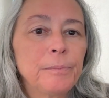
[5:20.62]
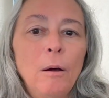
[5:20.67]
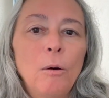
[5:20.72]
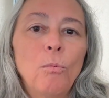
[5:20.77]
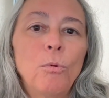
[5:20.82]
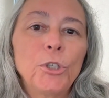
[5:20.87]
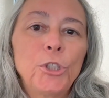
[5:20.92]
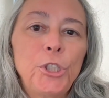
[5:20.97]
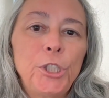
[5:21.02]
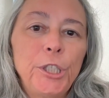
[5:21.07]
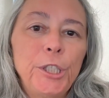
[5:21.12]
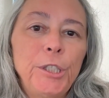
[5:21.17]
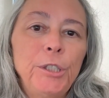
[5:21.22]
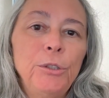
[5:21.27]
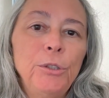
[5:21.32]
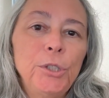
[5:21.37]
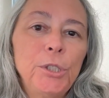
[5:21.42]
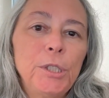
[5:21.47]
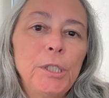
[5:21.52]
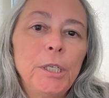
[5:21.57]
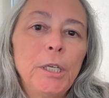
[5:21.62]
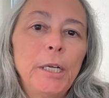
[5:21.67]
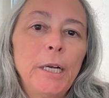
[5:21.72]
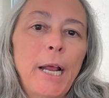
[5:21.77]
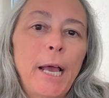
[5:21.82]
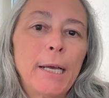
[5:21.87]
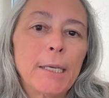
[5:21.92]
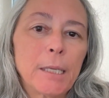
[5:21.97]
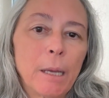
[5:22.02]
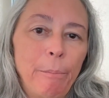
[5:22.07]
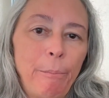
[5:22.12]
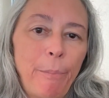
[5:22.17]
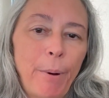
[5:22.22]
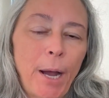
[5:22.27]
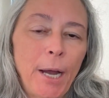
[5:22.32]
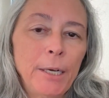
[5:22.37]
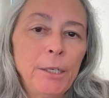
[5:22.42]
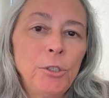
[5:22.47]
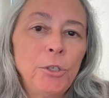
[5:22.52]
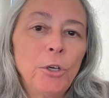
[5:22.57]
was she used it as a
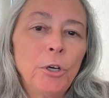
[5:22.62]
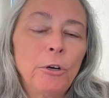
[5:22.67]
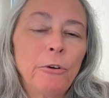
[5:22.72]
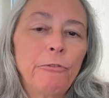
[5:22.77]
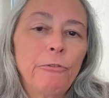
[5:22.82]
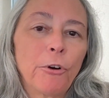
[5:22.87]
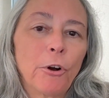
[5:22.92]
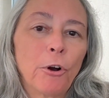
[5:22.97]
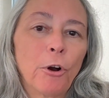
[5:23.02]
binder for